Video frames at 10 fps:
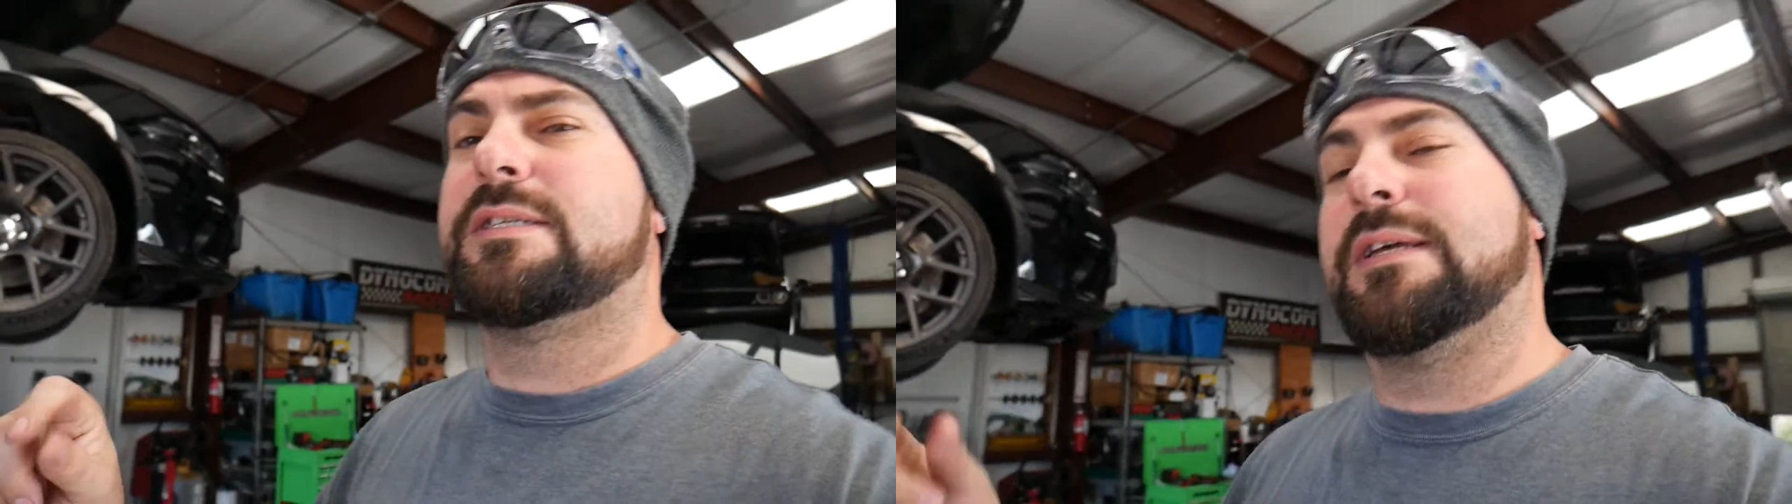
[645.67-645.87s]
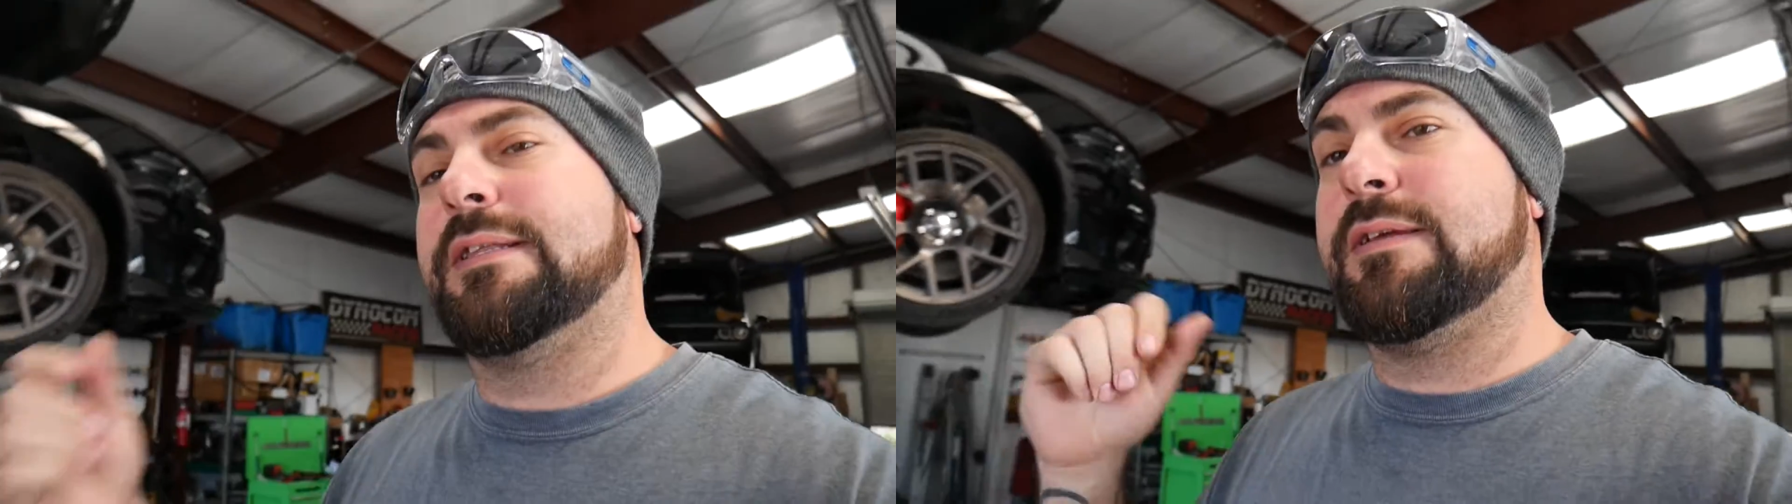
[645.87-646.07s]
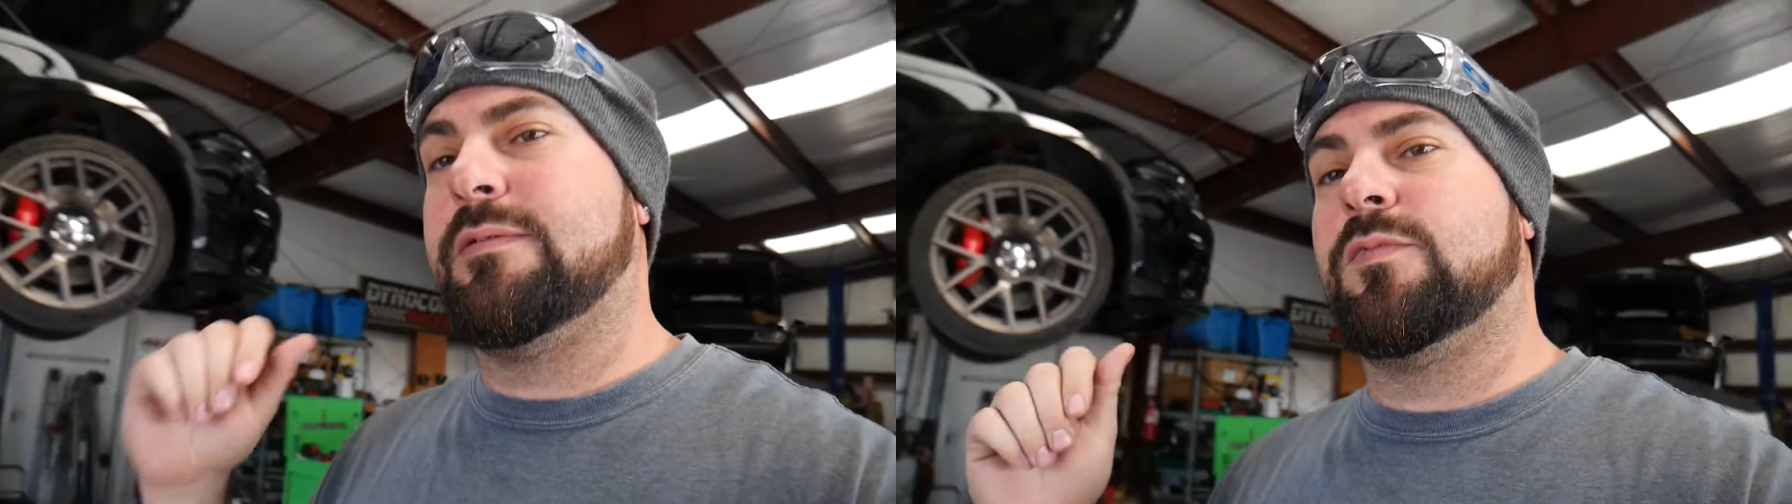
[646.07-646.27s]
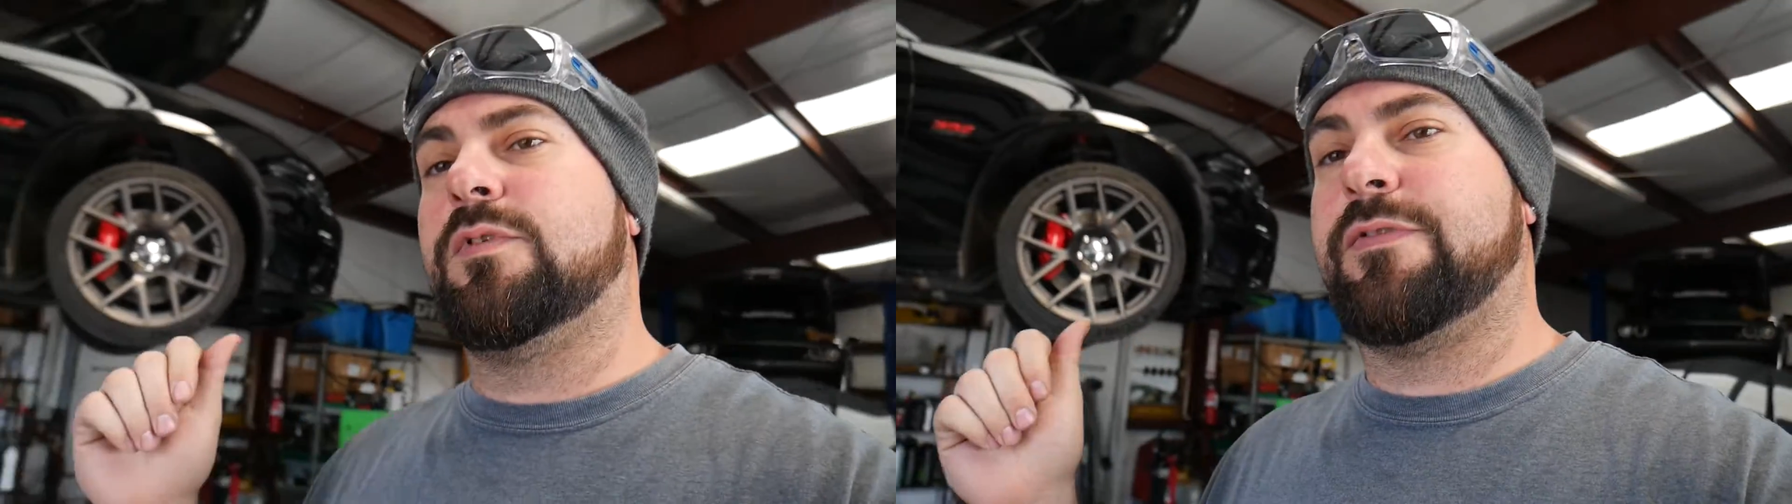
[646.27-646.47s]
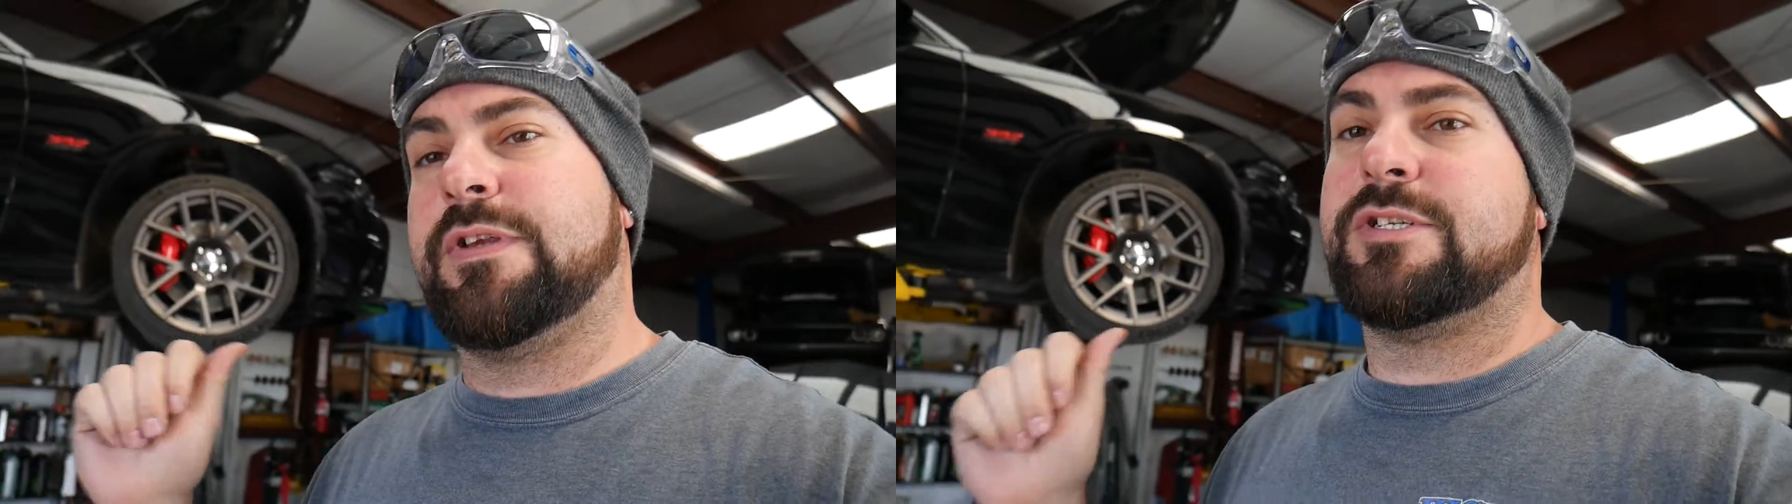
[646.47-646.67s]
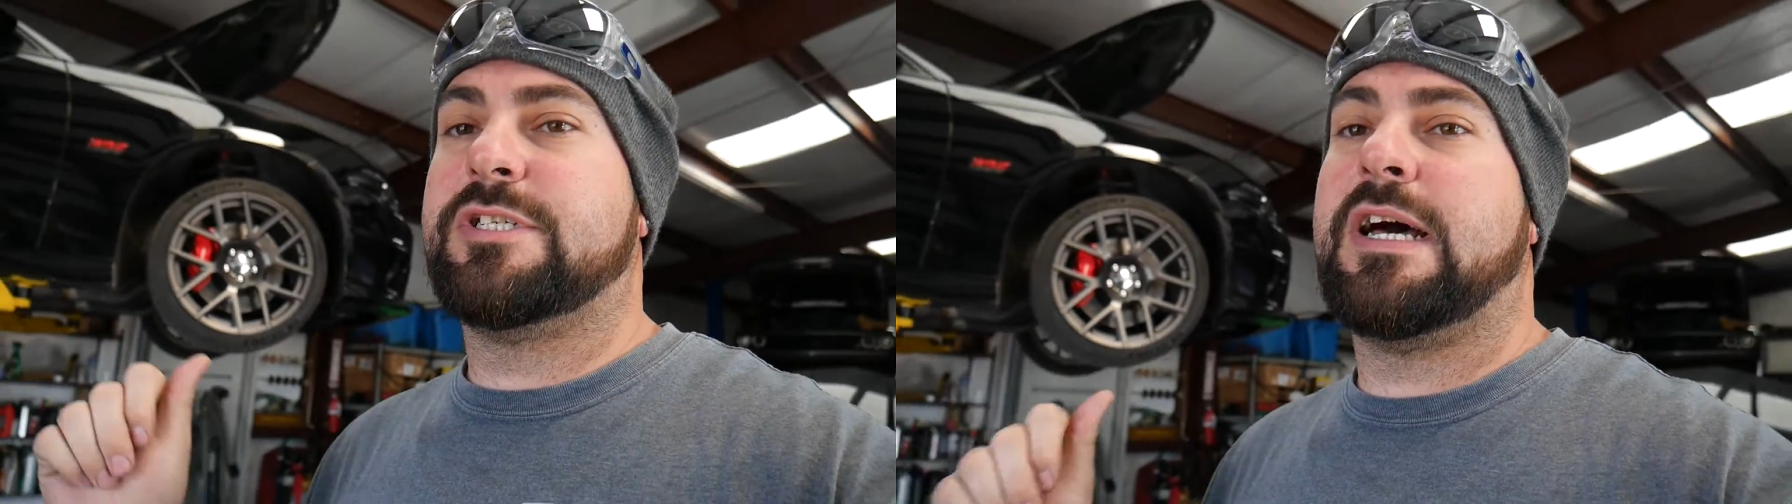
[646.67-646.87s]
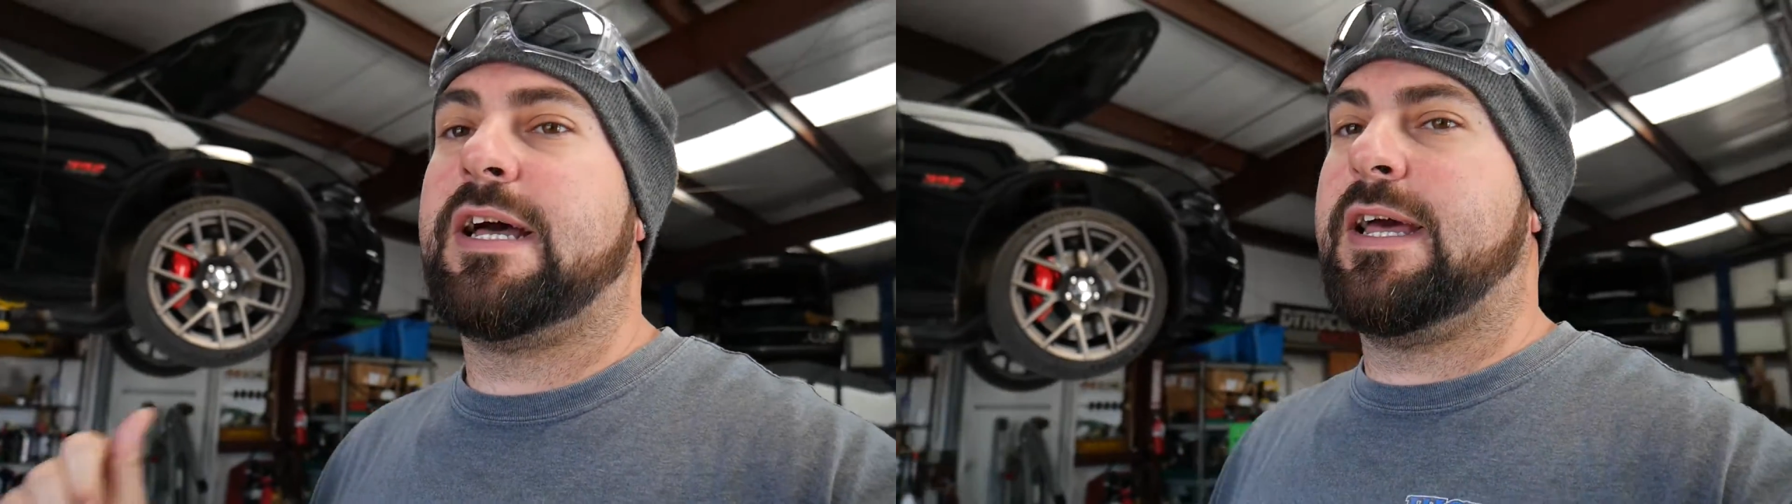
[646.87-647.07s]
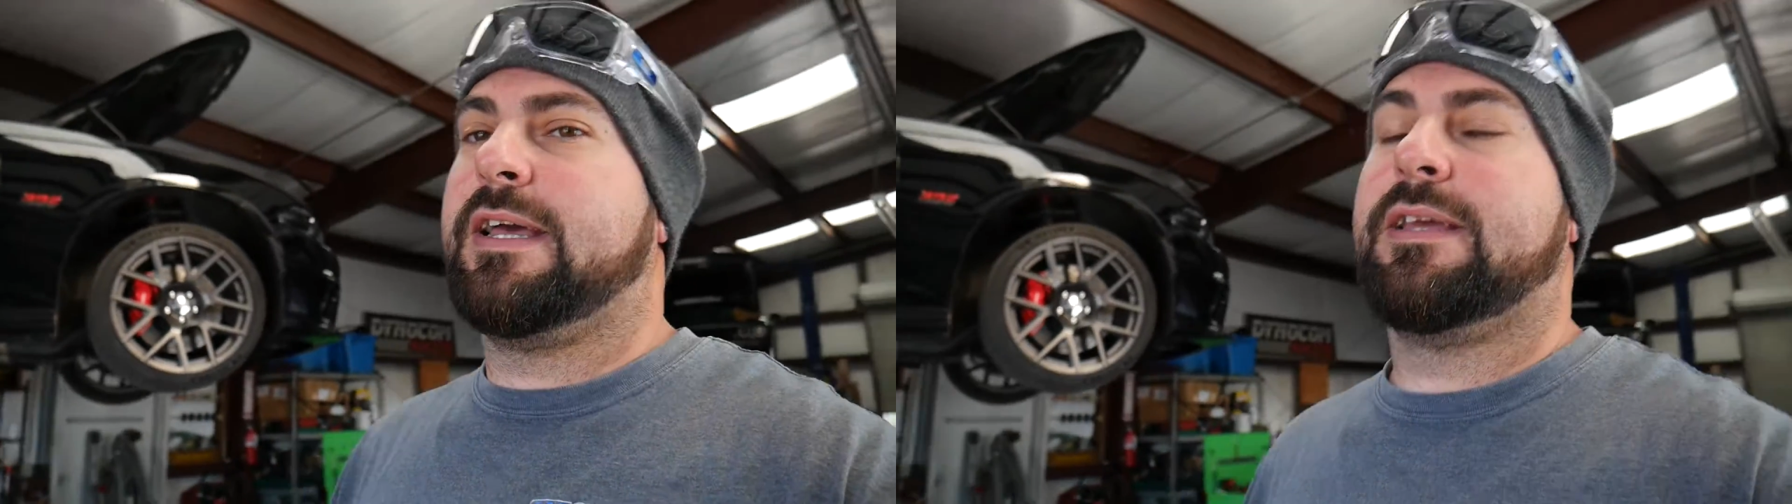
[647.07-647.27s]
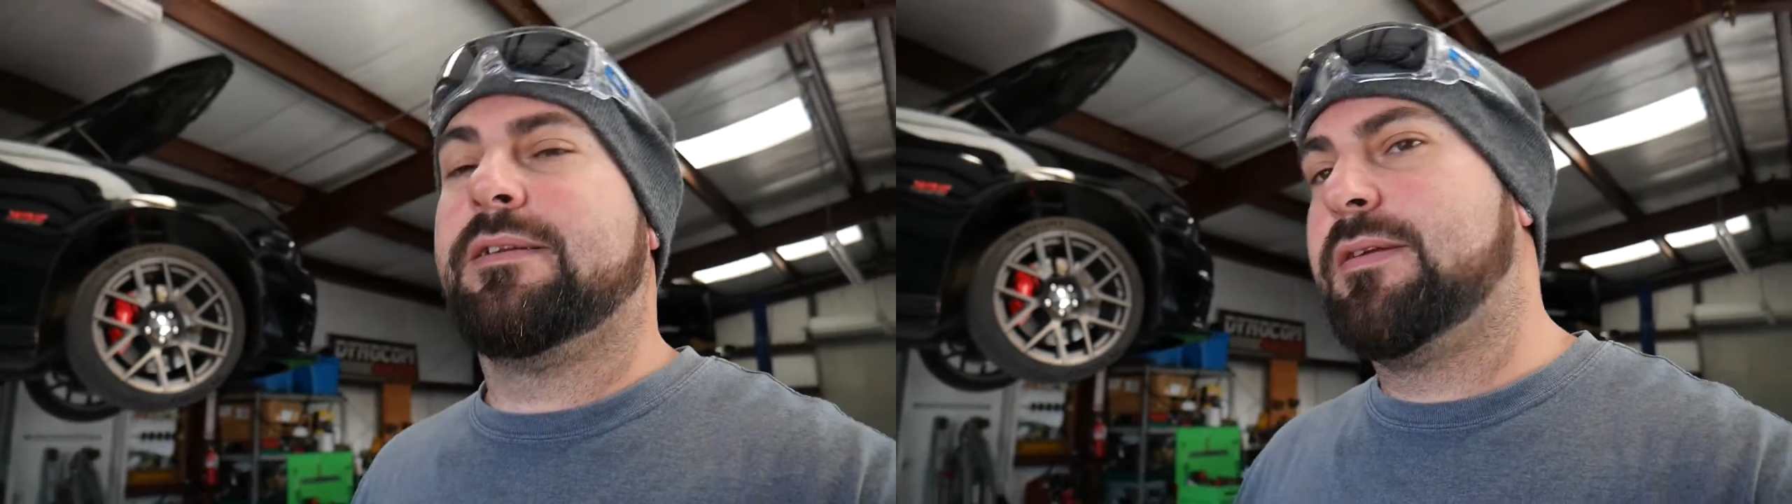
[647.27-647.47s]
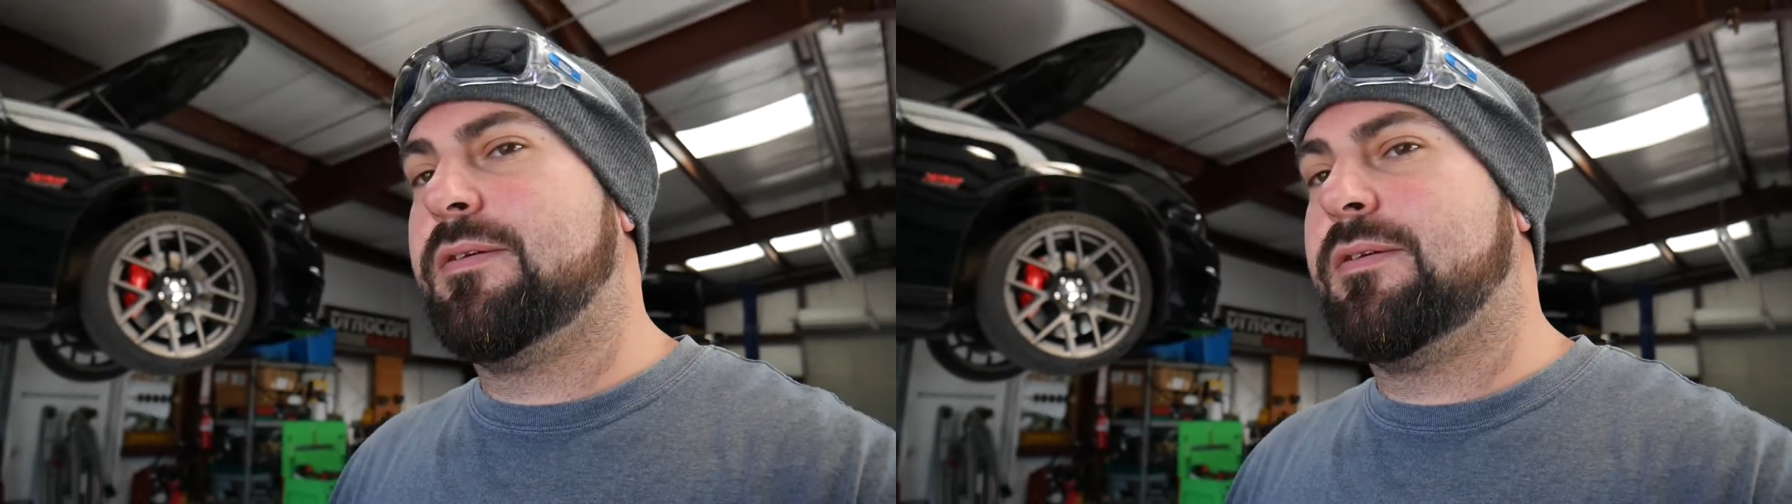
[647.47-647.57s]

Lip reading: and then we'll finish diagging.